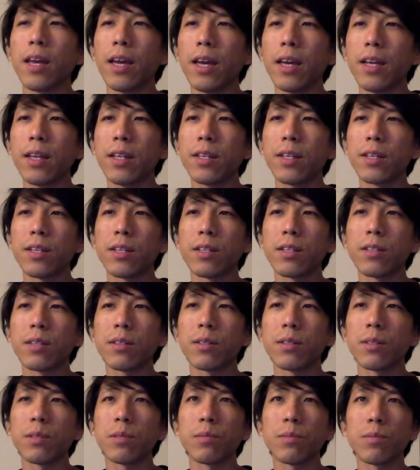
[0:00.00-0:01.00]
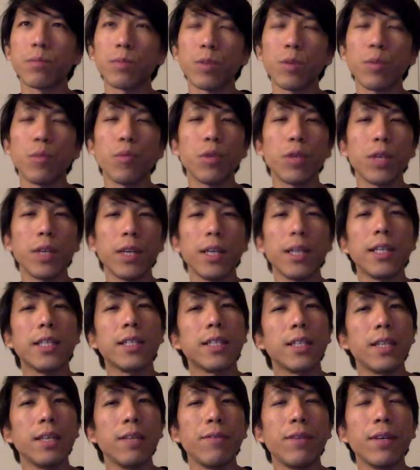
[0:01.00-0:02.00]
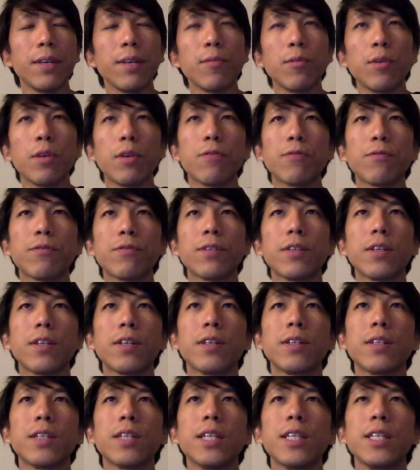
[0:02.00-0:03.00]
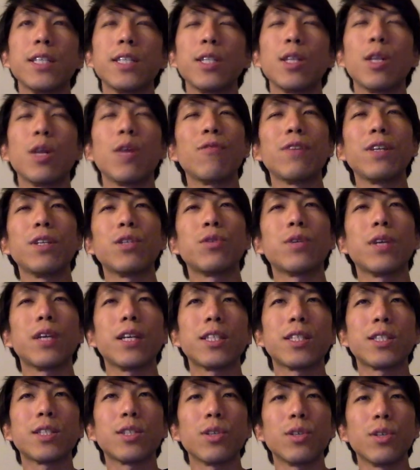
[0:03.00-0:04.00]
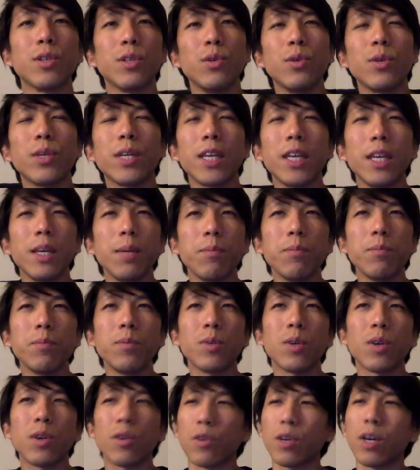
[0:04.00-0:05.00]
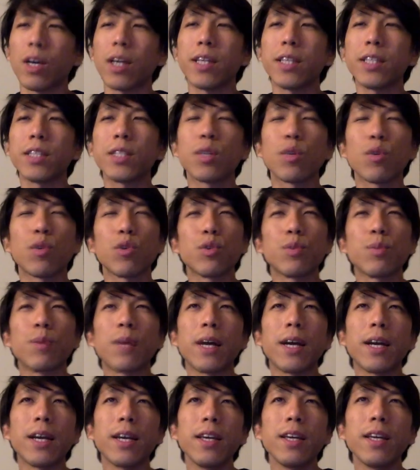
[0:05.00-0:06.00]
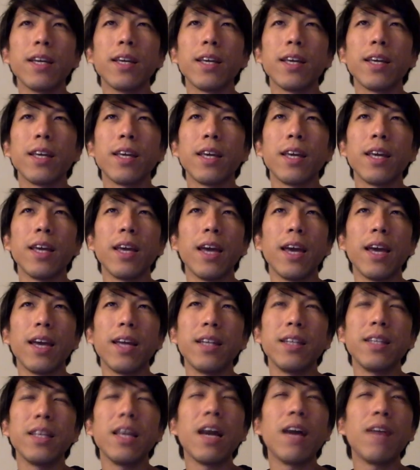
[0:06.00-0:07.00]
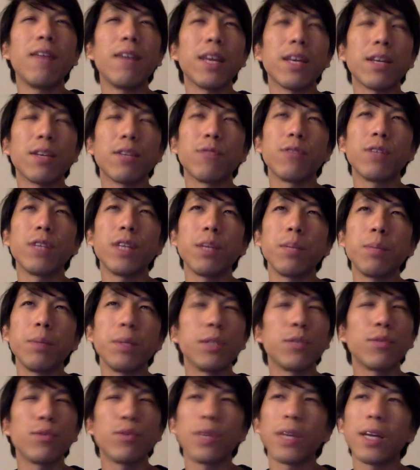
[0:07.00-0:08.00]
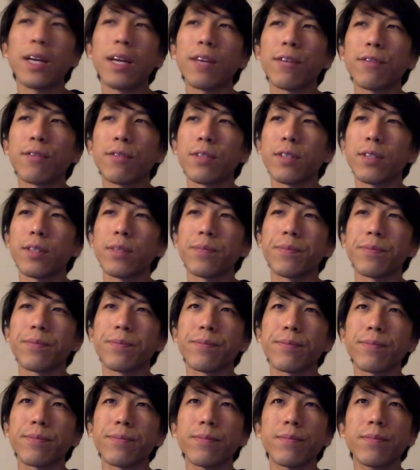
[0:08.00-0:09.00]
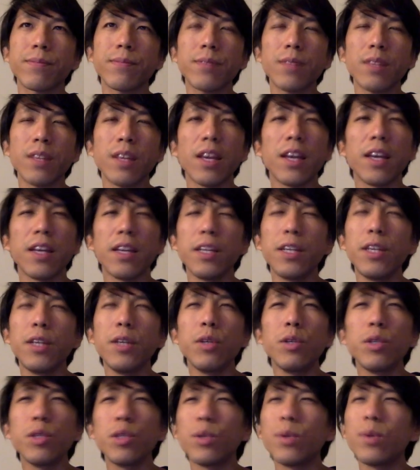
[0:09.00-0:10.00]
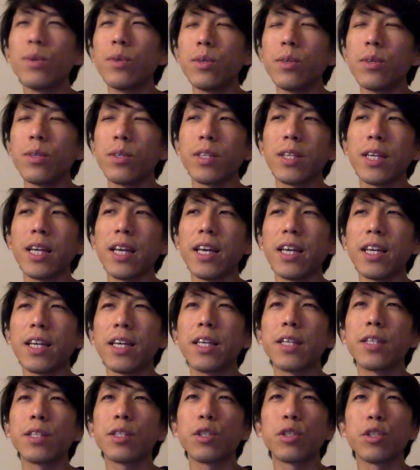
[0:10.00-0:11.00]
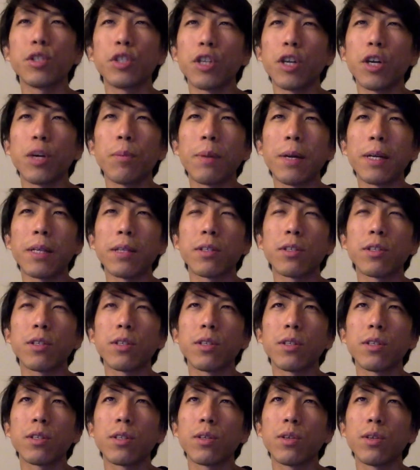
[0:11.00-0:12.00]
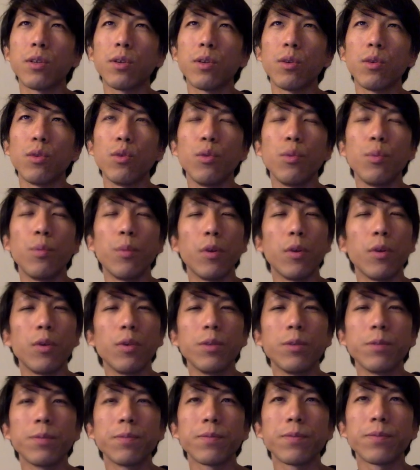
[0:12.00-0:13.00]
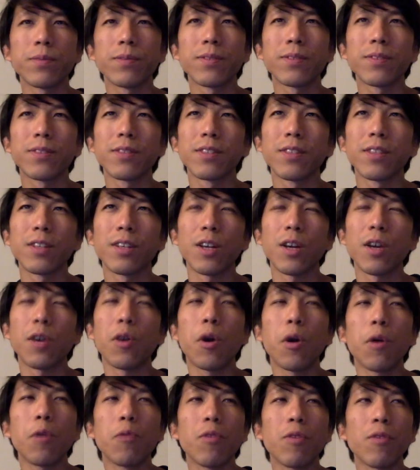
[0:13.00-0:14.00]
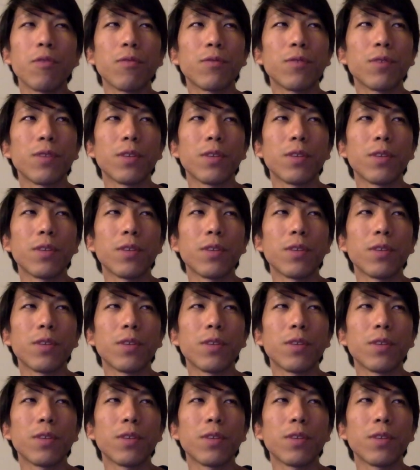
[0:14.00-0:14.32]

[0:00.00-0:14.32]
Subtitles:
And Dobuki is living with his love interest Yukim, or at least close by, and they have like a very peaceful life. And he also gets a job at Lupo along with